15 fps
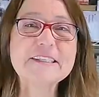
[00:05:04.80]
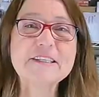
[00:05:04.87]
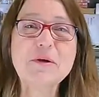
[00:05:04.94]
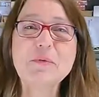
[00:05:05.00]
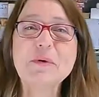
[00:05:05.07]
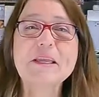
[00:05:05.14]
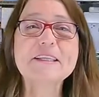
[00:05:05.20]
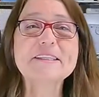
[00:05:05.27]

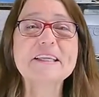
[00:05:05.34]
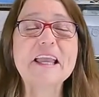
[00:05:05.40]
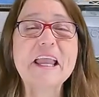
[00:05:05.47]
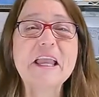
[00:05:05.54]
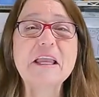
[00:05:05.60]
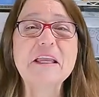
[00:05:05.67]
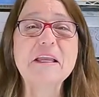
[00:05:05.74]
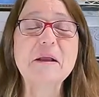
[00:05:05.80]
So it's
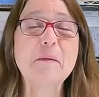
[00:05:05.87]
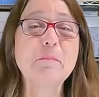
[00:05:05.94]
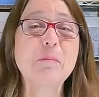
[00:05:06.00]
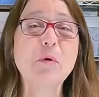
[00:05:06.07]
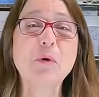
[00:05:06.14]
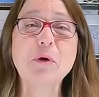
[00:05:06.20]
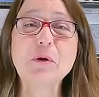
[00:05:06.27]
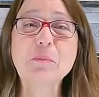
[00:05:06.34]
a
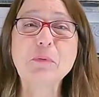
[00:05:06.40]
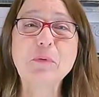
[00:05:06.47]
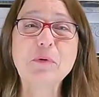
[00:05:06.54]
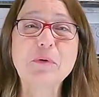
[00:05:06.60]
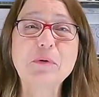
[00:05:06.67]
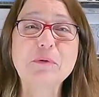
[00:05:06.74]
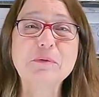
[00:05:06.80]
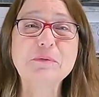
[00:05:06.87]

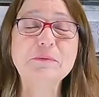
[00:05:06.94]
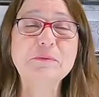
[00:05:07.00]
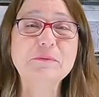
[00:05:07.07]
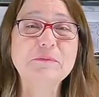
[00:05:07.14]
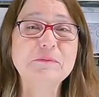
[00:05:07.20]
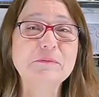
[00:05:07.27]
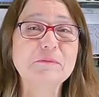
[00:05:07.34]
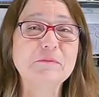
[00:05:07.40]
portable
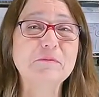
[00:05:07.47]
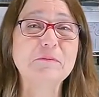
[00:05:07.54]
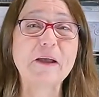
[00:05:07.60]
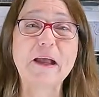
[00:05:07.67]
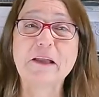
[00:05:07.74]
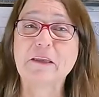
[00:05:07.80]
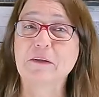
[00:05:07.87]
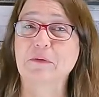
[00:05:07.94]

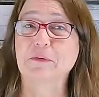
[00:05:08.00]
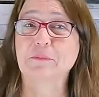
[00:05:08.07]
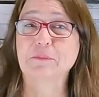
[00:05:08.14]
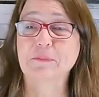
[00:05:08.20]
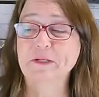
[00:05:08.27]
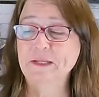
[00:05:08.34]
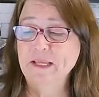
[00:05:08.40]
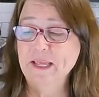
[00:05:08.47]
vacuum.